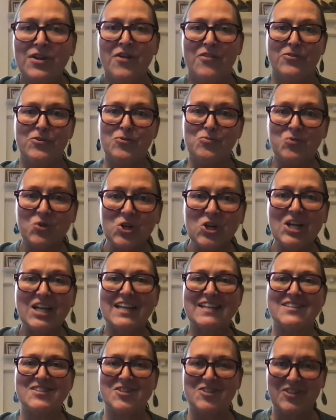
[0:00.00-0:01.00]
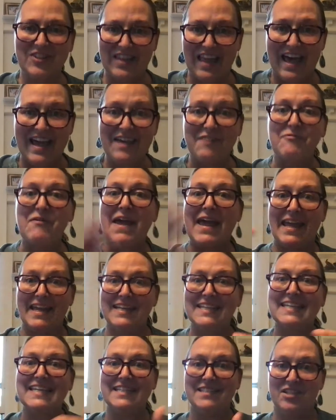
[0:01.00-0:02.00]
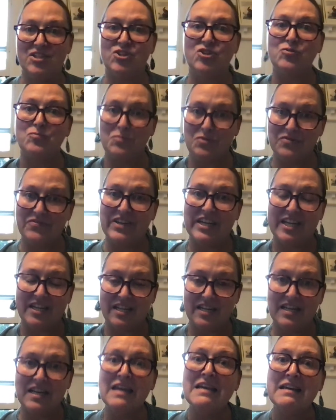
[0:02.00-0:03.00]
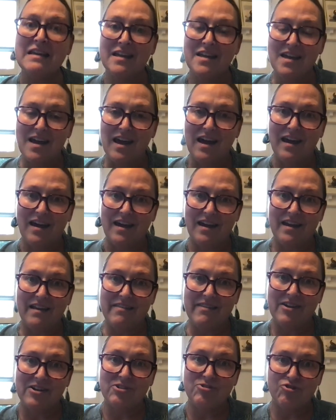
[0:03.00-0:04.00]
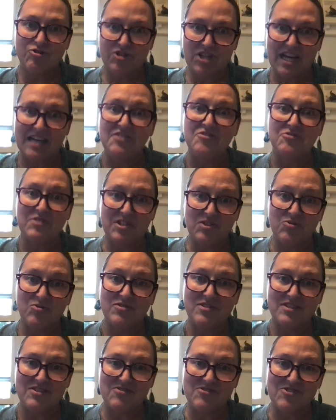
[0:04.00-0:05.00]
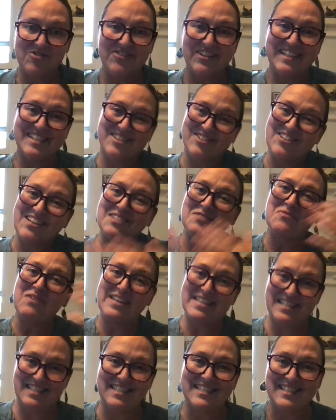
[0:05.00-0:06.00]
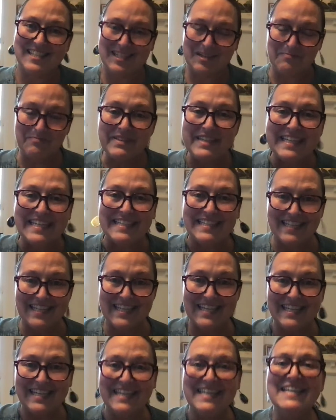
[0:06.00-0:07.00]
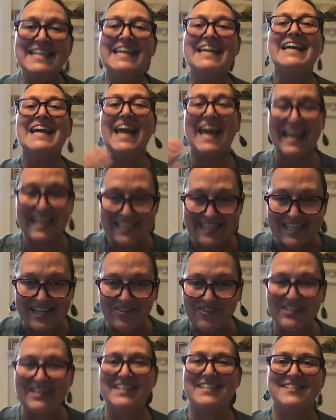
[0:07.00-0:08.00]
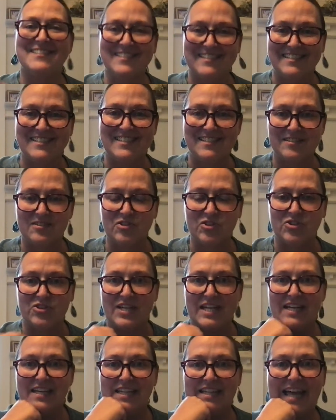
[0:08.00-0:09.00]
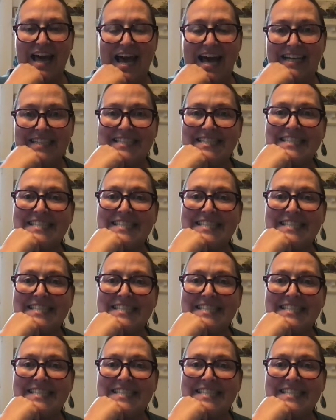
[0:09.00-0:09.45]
their work and their life and continue moving in their trajectory towards their degrees. So that's why this is a completely asynchronous distance learning class.